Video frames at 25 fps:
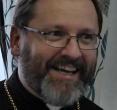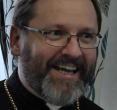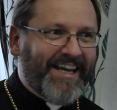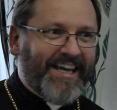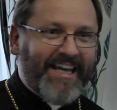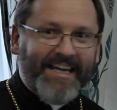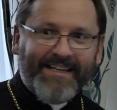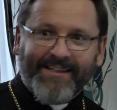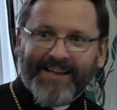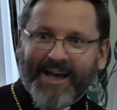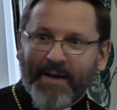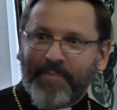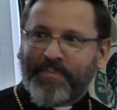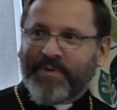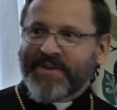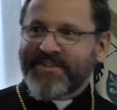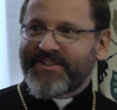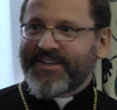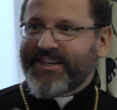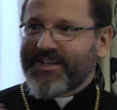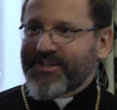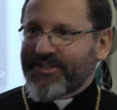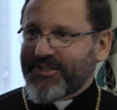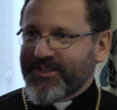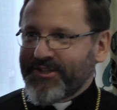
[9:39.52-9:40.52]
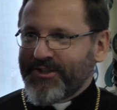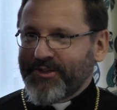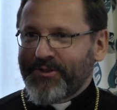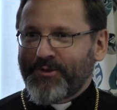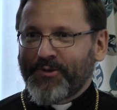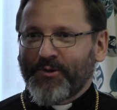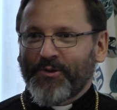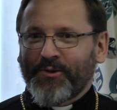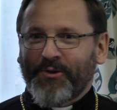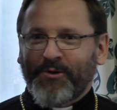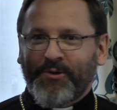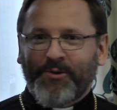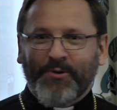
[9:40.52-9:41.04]
in opposition
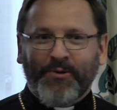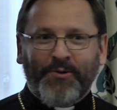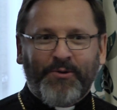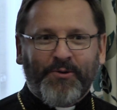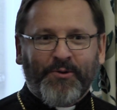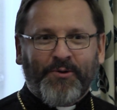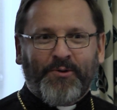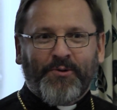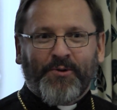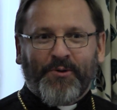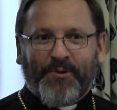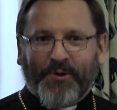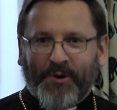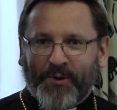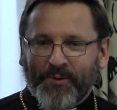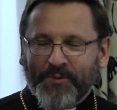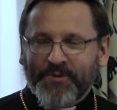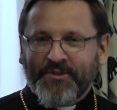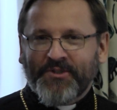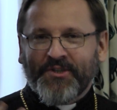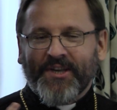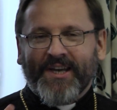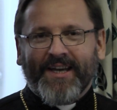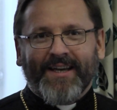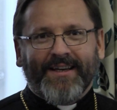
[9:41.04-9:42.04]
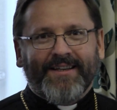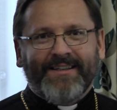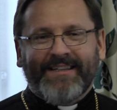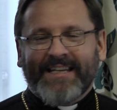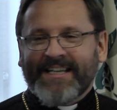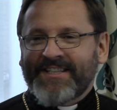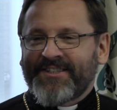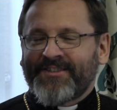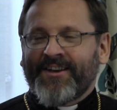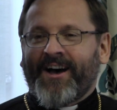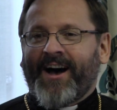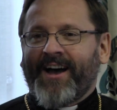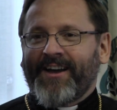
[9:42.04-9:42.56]
to those
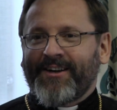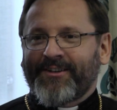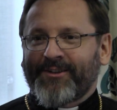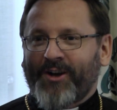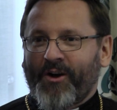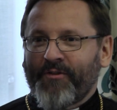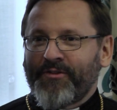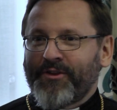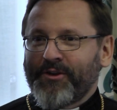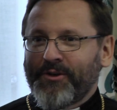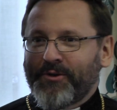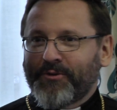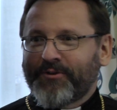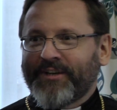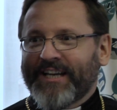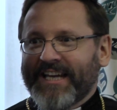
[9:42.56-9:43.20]
desire of the Euro